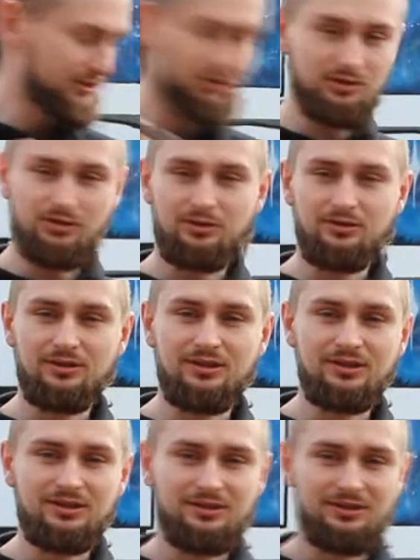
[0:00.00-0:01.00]
it's not
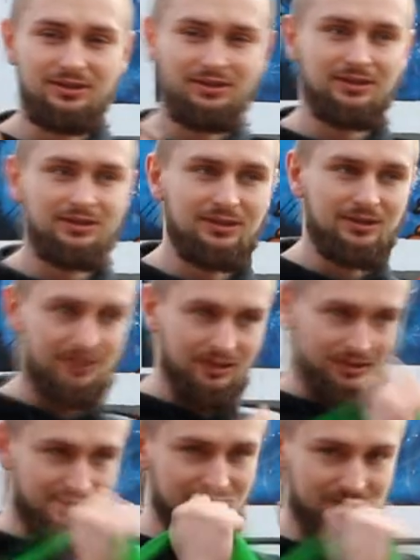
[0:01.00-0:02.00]
only
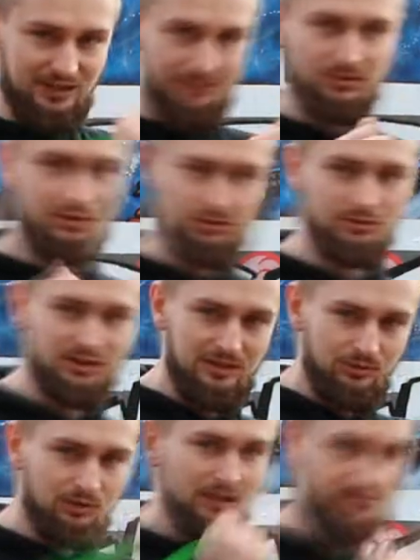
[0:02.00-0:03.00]
that it's helping you
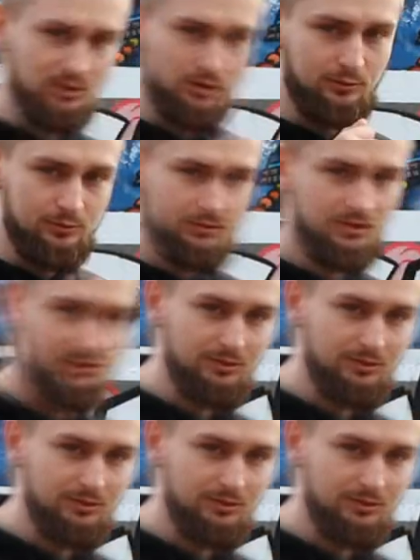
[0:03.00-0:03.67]
keeping your arms close to